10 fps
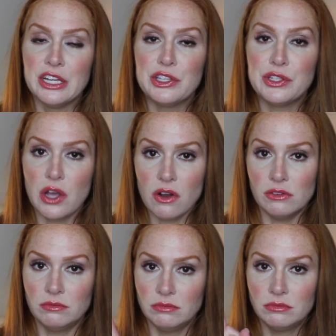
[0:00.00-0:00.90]

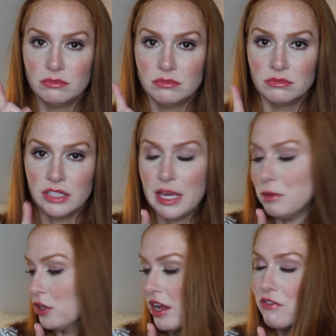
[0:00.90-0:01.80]
So keep a
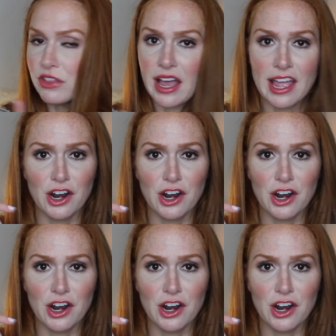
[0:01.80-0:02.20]
lookout for that,